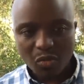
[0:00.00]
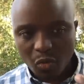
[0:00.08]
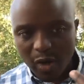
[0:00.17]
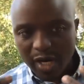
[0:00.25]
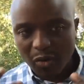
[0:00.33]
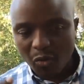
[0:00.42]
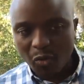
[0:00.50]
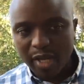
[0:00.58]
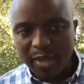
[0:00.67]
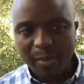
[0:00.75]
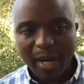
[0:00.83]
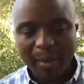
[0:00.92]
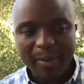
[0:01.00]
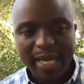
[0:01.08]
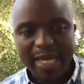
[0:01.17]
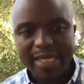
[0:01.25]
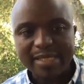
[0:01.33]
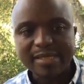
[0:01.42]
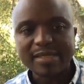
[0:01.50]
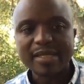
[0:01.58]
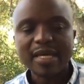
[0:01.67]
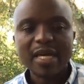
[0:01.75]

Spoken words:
where we are based,